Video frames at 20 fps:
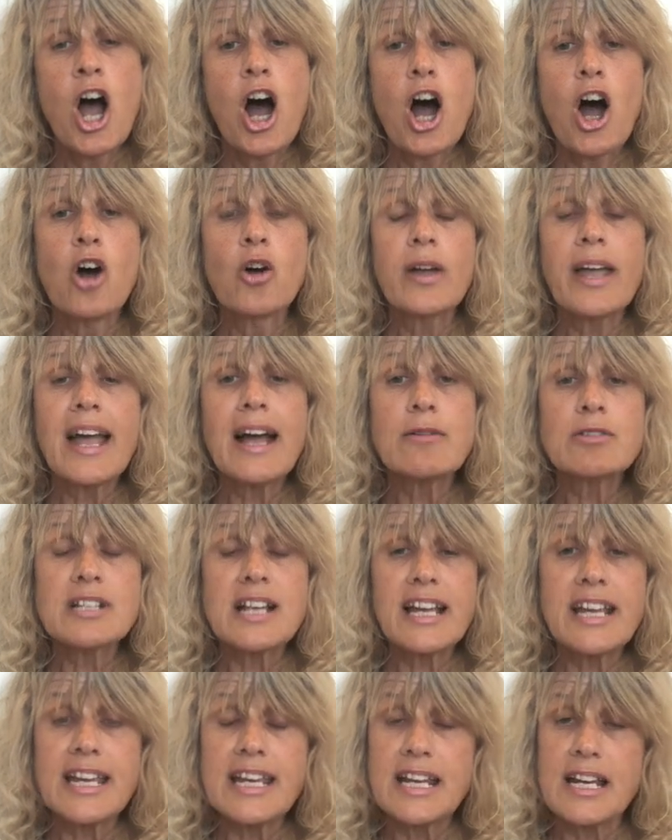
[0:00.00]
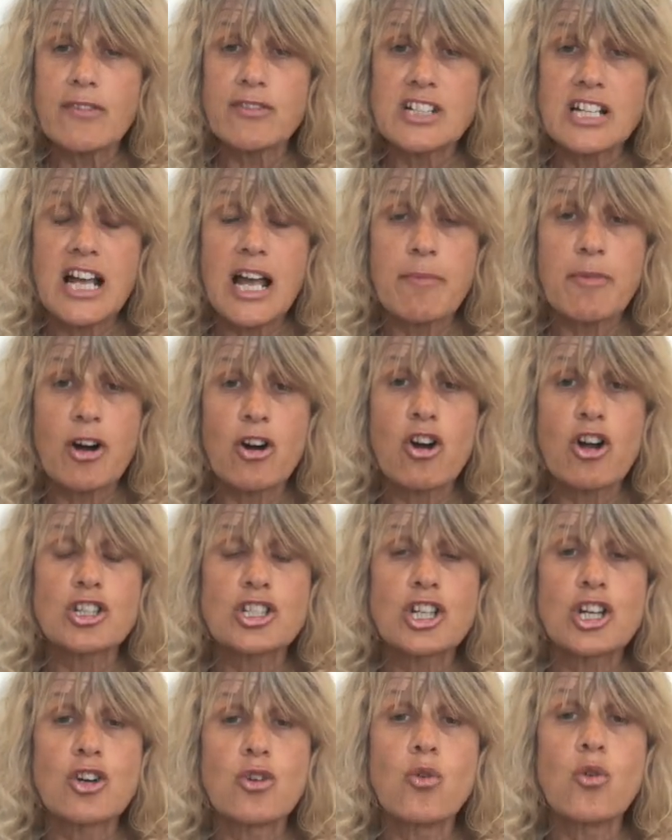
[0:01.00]
Okay, I was lucky enough to come
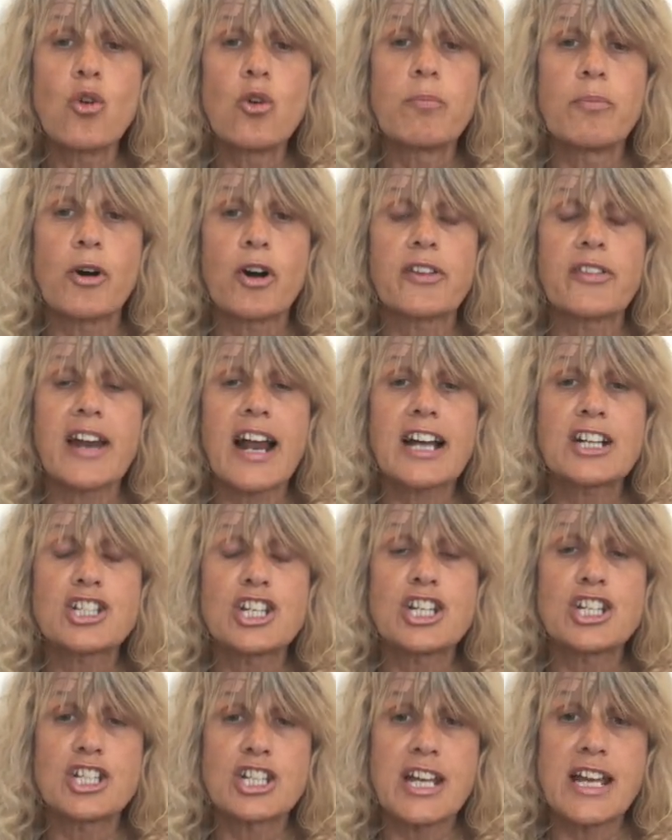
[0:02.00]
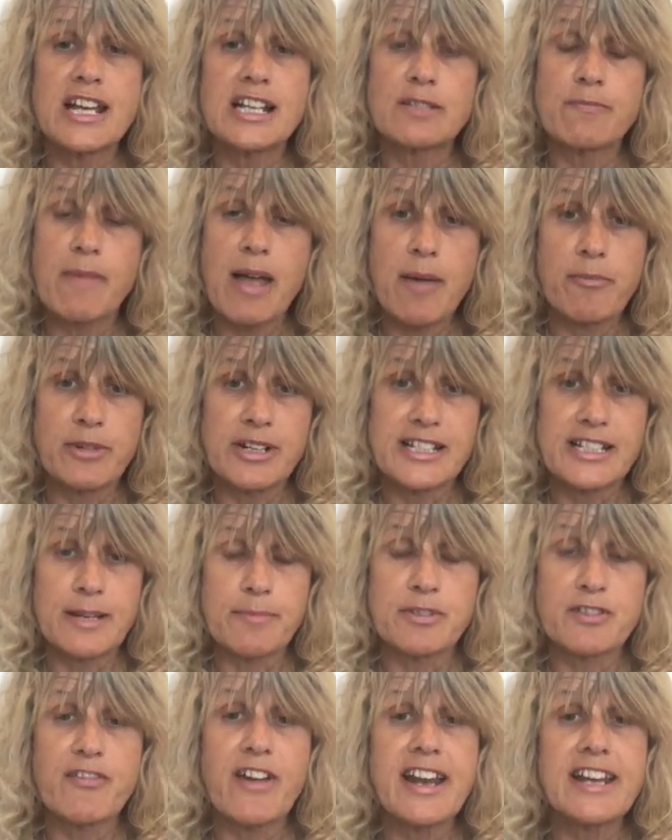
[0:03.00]
across a cool book that actually shares memory
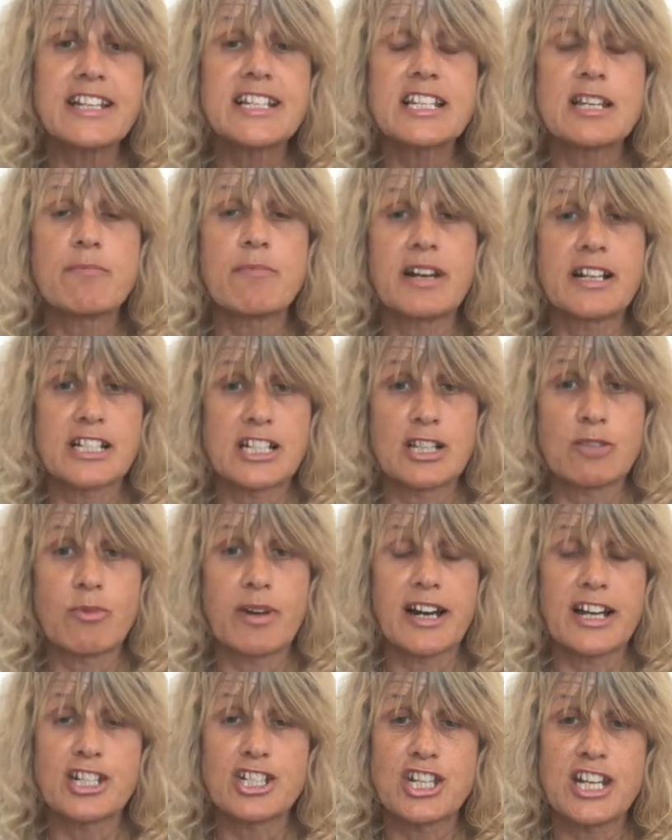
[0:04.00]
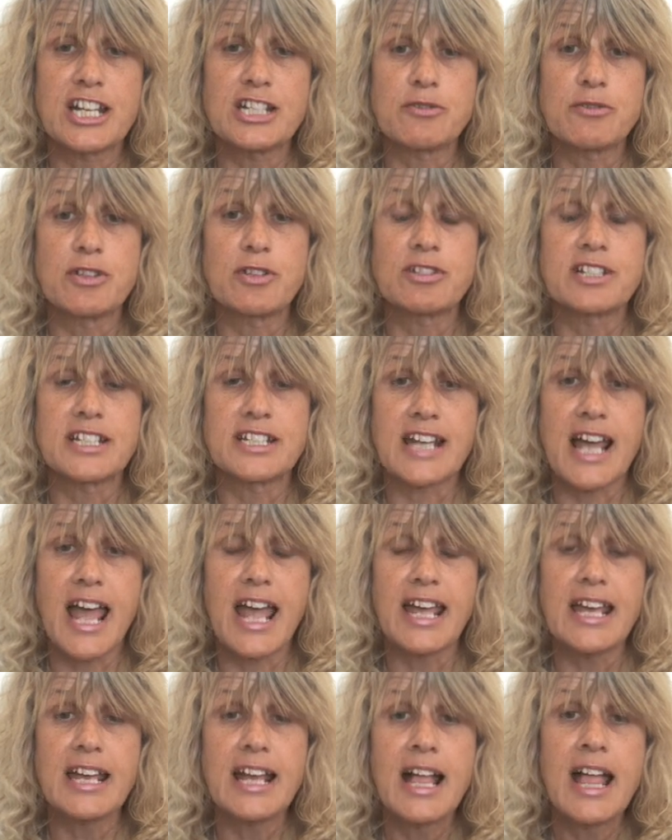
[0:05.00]
tips very similar to the one I shared with you
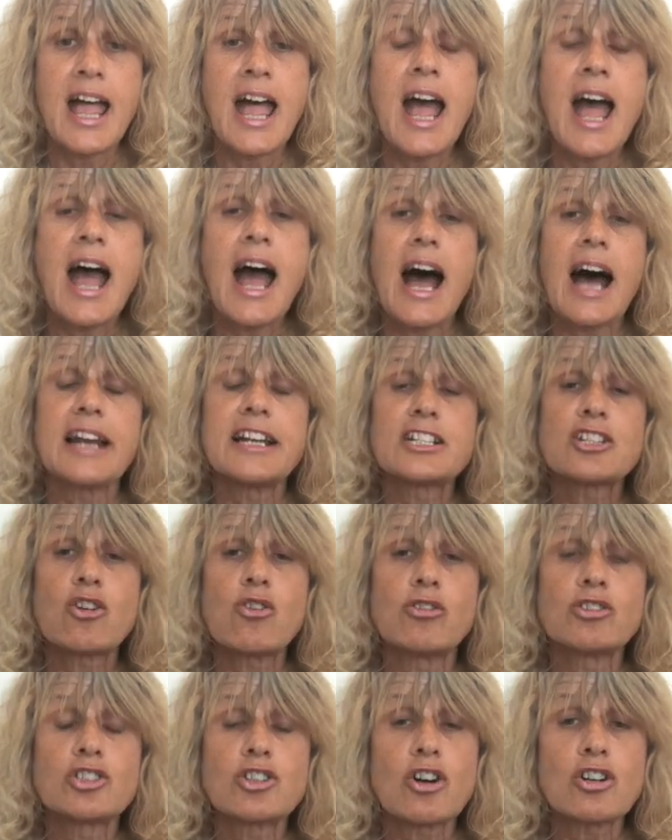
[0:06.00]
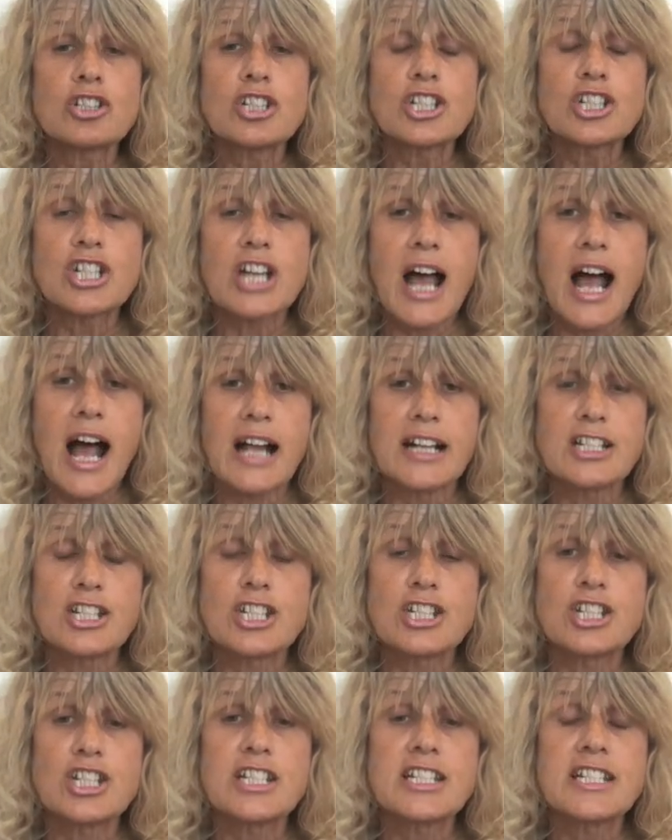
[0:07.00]
today. And it's called Dr.
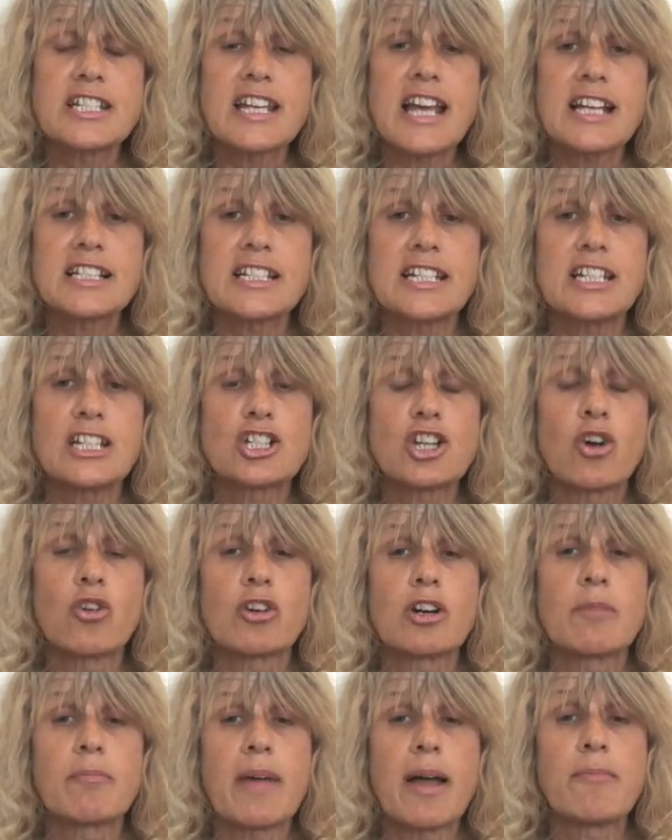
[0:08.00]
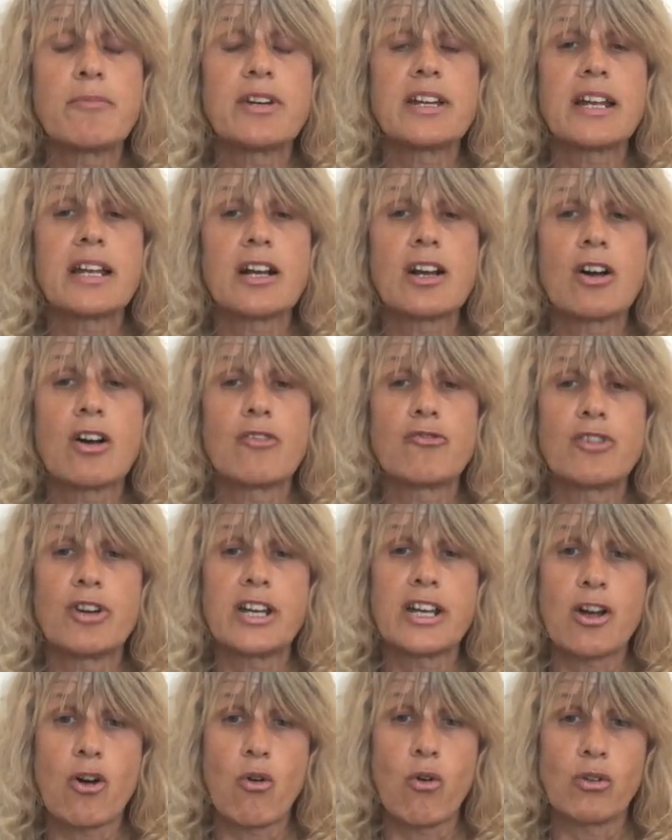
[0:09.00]
Chan's GCSE Total Memory
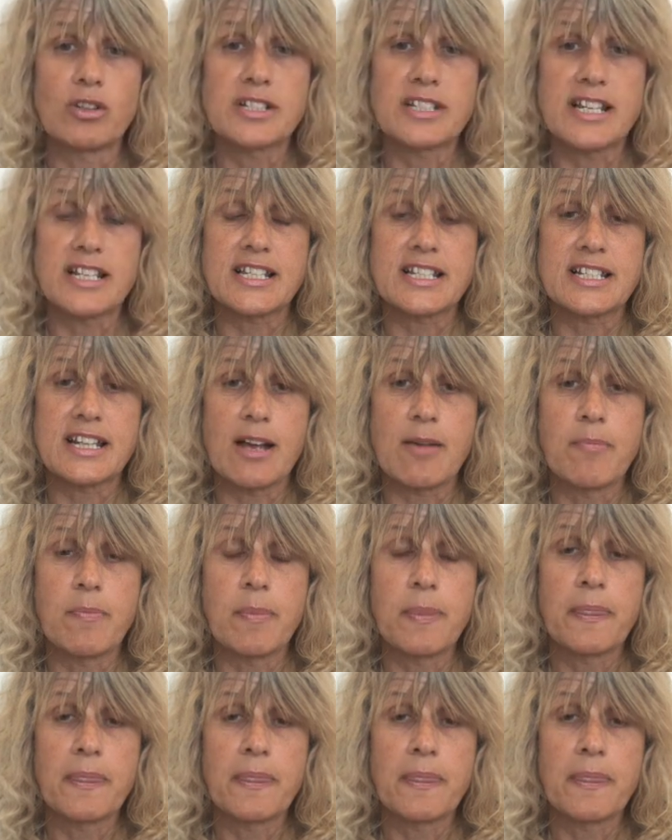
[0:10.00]
Recall System.